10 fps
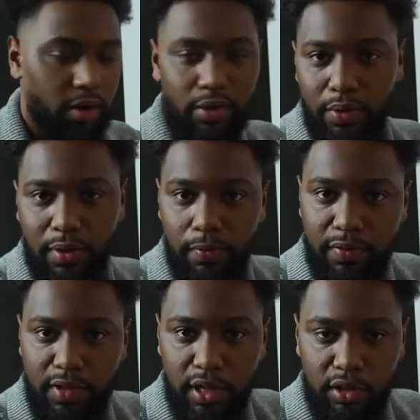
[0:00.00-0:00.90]
I don't know what the
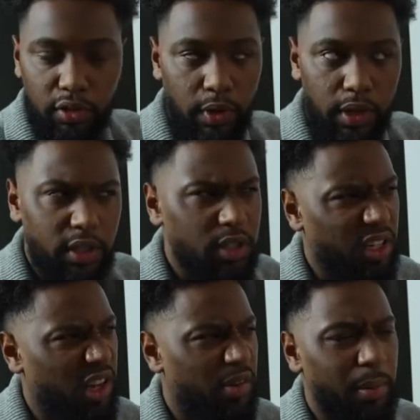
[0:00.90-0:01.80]
15-inch one is,
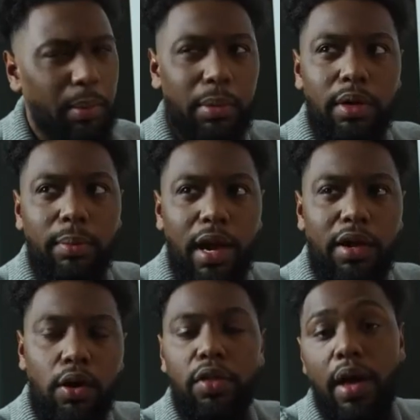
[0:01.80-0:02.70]
I can't remember. But I
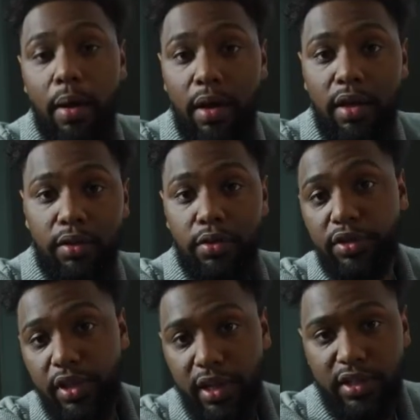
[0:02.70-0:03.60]
know that the
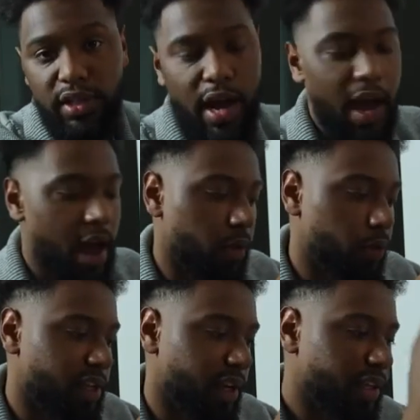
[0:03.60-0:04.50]
13-inch that I had
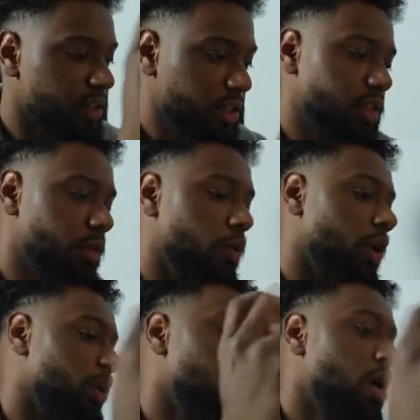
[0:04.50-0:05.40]
was like
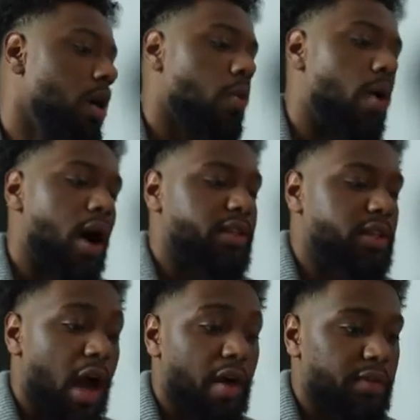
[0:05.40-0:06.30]
61 watts,
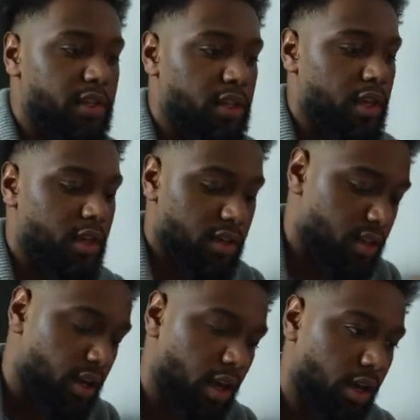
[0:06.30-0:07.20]
and obviously this
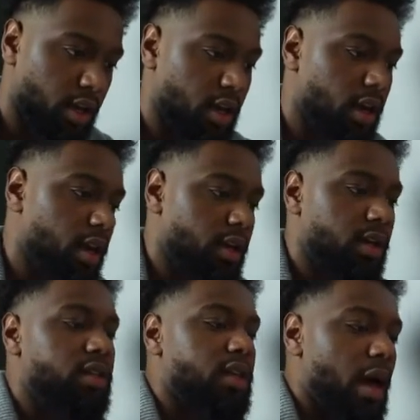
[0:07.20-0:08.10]
thing
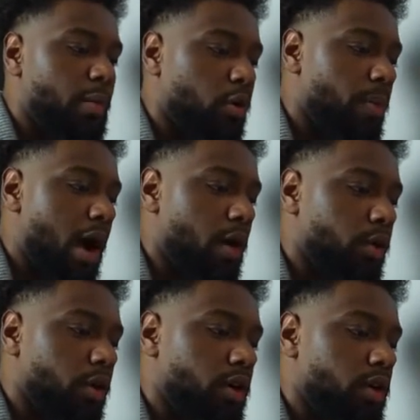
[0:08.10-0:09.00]
needs a lot more
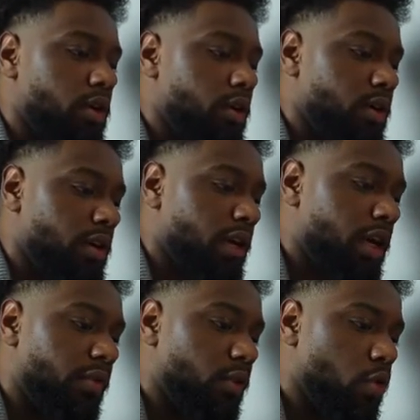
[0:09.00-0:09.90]
power.
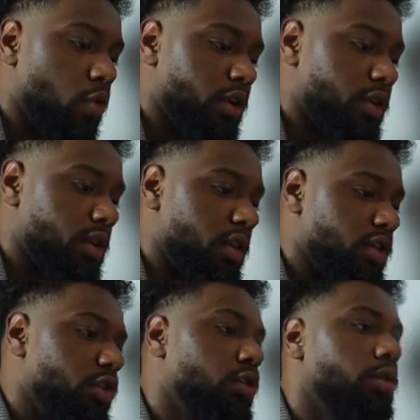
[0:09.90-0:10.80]
And of course, the
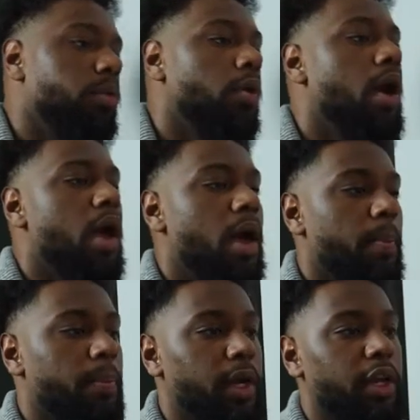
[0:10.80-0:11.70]
2
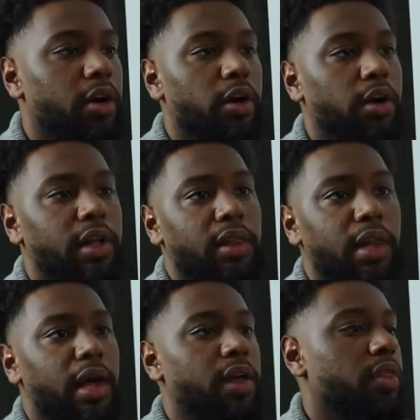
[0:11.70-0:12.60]
meter in
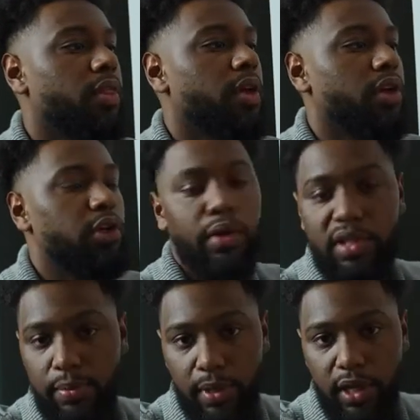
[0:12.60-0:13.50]
length
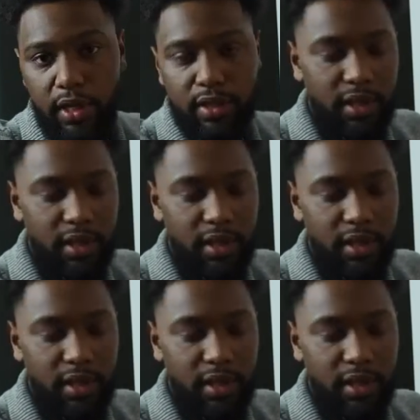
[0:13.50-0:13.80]
USB